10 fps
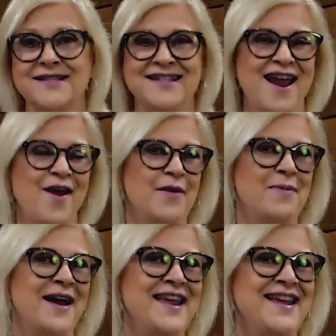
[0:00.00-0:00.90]
See
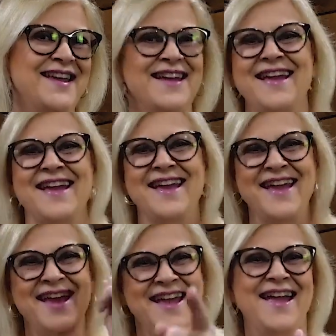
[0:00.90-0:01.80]
everybody
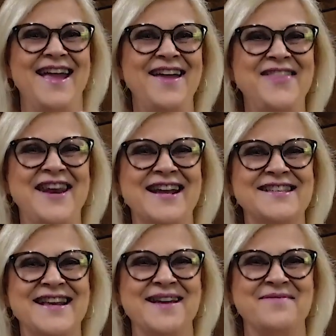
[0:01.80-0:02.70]
in the
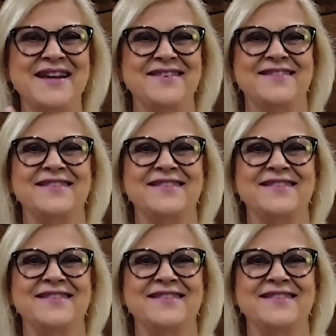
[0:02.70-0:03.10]
next segment.